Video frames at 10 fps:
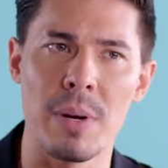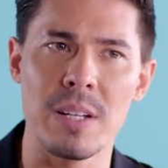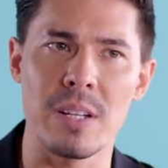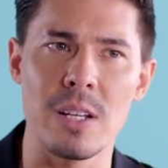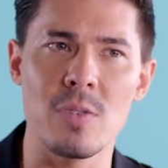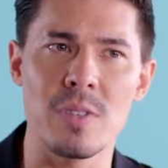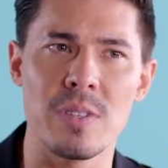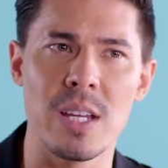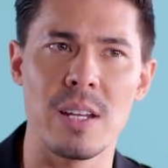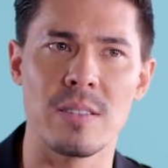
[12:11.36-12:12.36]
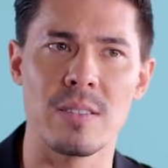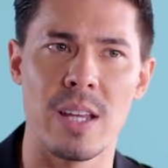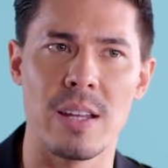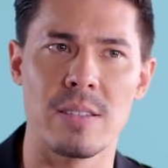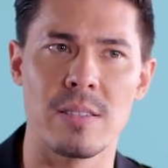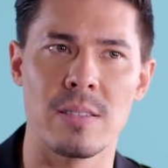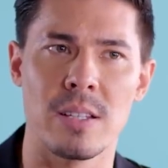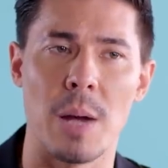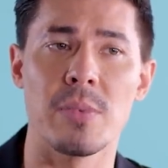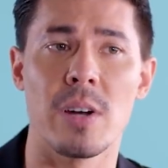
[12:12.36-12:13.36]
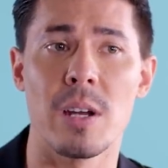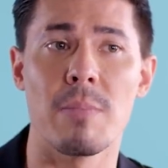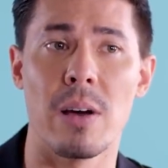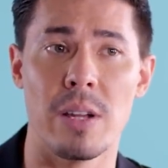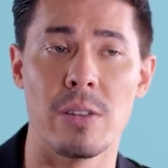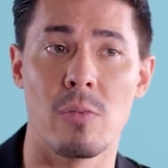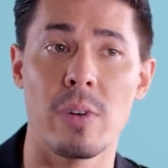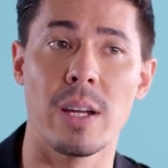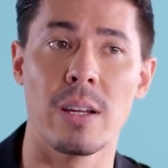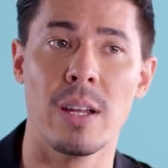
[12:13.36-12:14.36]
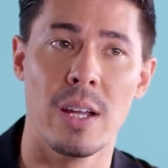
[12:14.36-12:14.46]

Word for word: but it's interesting in a sense. I'm talking about in the ring.